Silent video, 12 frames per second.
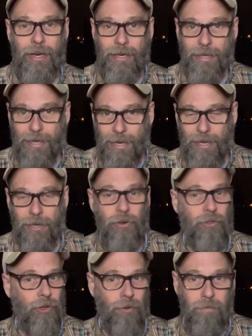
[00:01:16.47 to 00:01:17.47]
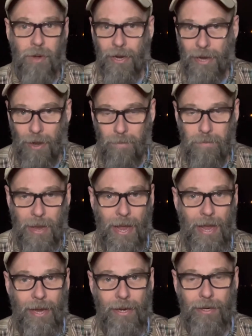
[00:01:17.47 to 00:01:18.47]
kit, your bug out
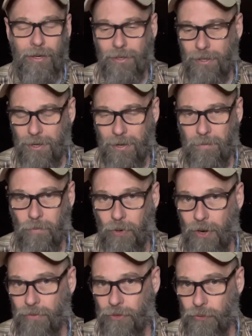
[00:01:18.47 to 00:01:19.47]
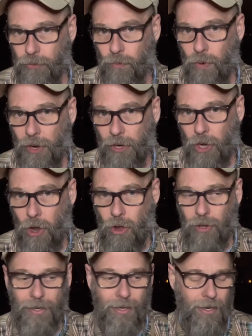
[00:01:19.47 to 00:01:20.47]
bag, whatever you want to
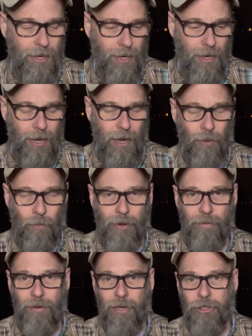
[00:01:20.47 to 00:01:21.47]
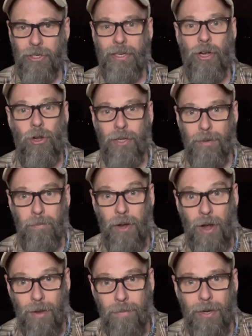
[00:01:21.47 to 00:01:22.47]
call it. We affectionately call it a
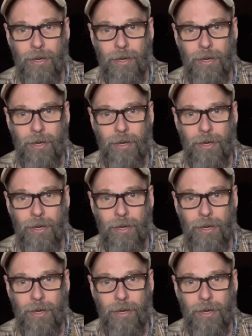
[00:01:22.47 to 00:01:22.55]
bob.